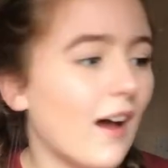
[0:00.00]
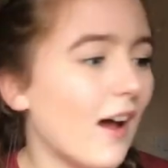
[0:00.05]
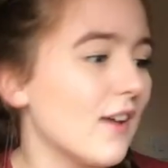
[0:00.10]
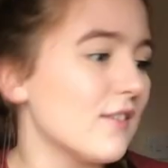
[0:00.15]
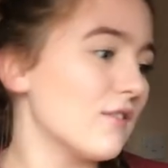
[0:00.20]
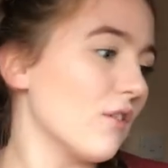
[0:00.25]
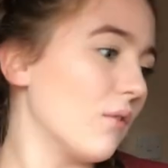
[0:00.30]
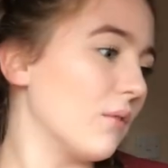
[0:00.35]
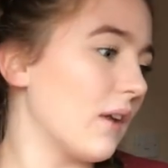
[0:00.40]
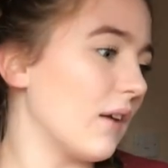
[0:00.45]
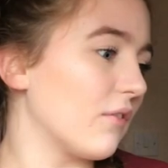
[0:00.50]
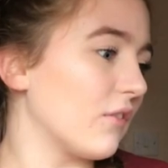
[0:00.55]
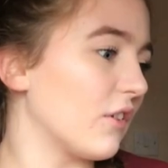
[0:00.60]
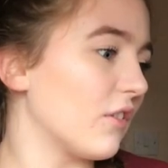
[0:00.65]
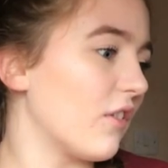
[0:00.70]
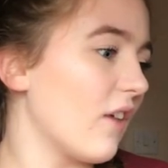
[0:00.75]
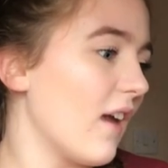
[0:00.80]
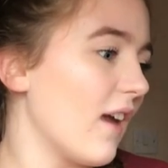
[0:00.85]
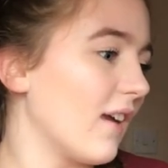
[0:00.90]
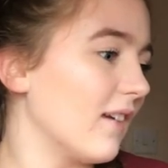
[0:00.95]
I sold
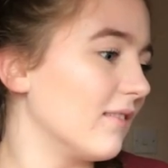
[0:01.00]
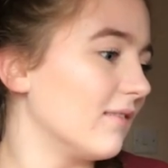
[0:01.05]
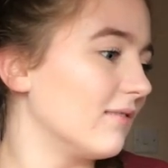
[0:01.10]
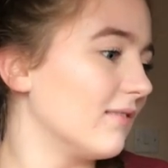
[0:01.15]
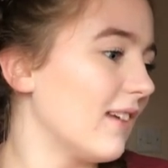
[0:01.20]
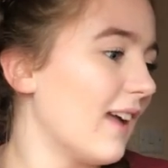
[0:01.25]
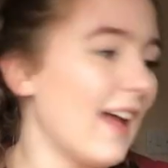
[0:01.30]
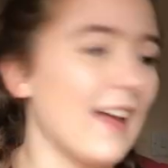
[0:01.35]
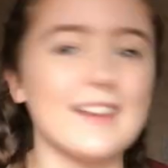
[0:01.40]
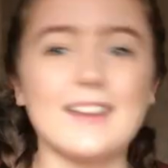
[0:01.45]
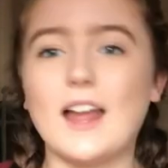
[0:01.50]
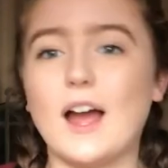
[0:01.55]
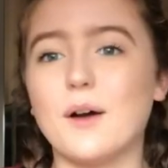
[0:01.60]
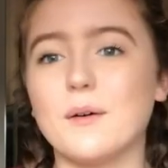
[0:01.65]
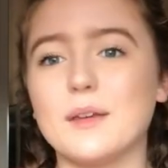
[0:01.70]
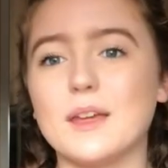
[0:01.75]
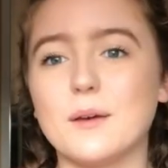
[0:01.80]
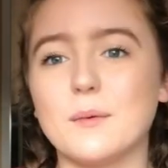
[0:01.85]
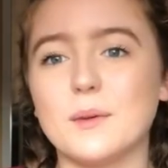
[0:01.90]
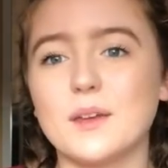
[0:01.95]
everything and now
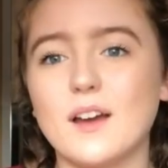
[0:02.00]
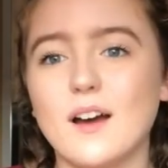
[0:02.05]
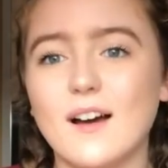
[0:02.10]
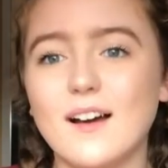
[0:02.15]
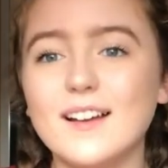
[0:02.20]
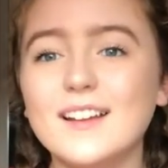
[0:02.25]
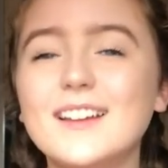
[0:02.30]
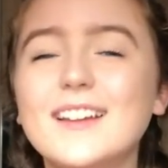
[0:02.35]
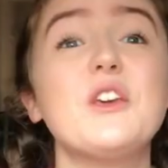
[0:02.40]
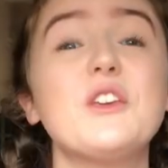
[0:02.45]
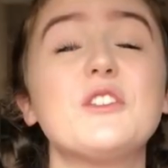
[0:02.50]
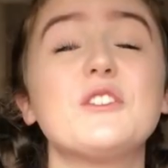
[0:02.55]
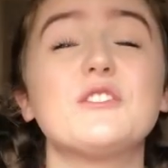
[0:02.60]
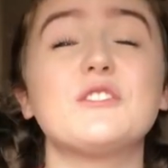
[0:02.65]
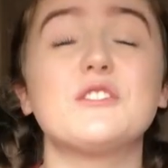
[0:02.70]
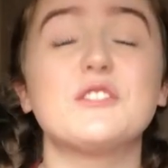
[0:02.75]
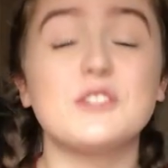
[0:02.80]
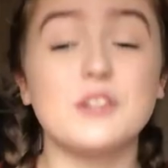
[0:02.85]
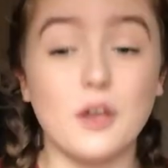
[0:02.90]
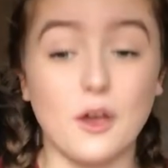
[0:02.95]
here we are.
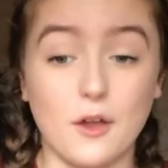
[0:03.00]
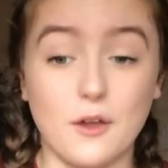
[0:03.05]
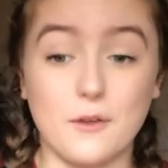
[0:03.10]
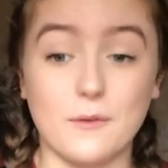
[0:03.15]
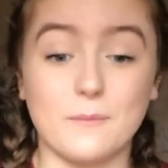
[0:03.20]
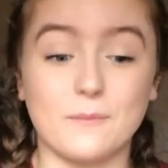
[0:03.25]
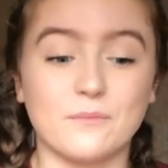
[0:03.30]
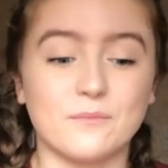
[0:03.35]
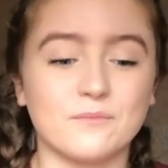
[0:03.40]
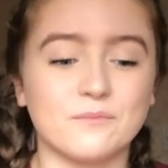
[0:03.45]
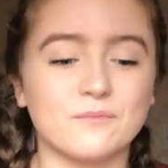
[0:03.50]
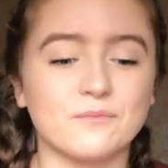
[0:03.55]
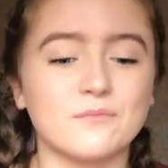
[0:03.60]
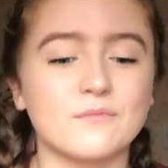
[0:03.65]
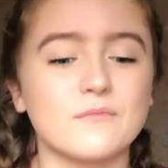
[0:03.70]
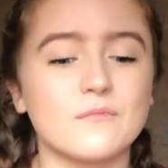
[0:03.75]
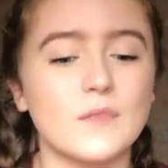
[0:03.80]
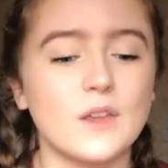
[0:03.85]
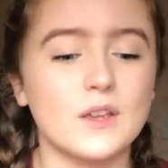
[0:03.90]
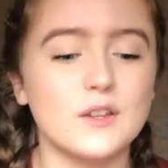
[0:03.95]
So,
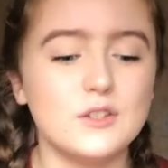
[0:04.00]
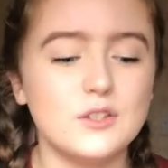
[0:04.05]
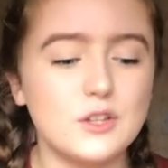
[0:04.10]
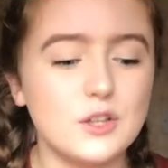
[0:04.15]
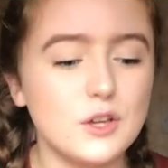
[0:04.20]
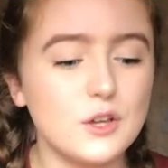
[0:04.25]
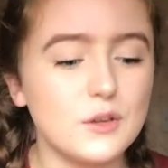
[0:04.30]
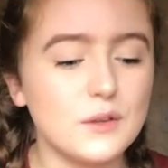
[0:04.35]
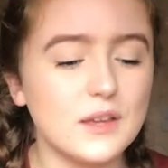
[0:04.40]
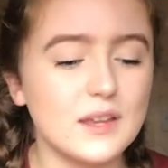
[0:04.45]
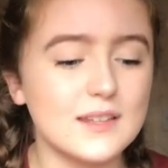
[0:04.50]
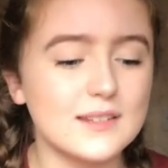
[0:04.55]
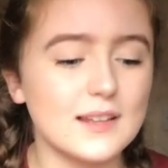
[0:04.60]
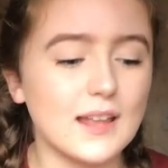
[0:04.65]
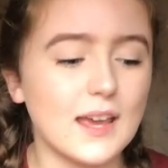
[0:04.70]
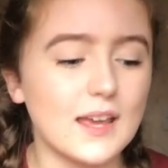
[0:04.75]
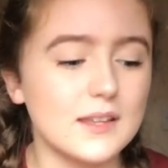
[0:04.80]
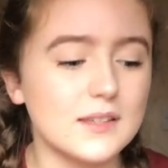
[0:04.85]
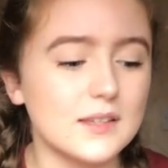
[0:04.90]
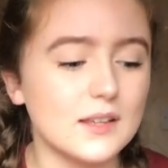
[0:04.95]
2 years
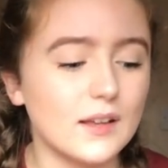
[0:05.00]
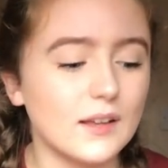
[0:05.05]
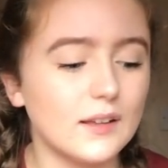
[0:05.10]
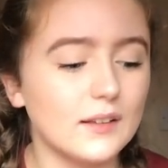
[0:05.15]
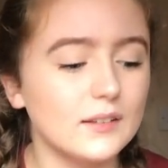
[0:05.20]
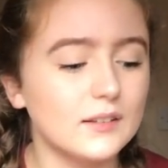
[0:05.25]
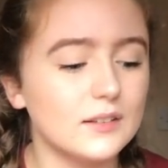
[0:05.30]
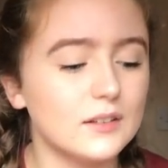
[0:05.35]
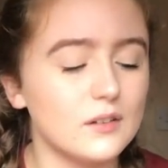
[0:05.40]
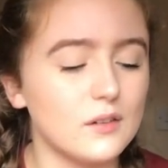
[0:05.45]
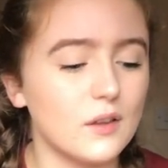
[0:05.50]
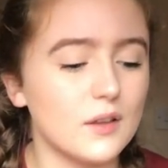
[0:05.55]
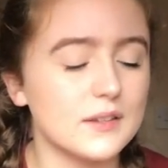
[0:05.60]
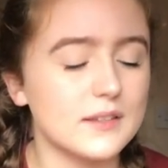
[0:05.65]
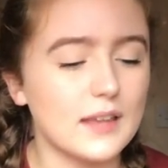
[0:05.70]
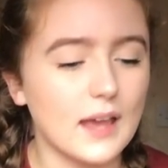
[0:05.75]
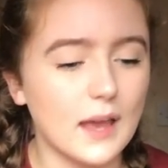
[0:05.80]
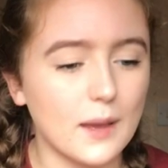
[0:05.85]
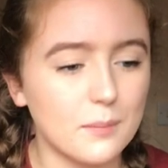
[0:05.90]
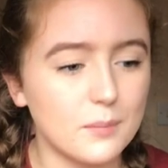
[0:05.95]
later,
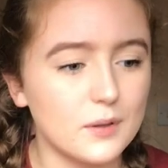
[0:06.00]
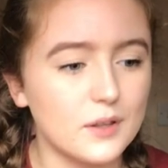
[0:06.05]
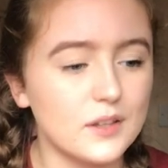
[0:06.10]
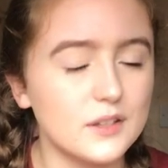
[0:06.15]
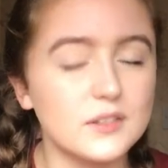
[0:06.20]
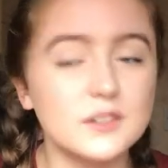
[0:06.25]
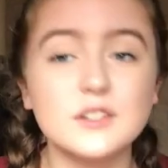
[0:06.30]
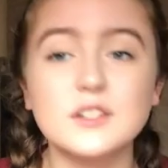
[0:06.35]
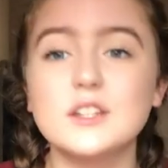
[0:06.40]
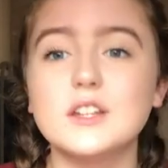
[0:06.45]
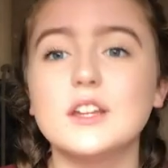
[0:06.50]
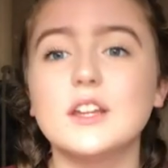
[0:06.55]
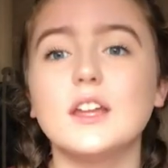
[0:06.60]
lots happened.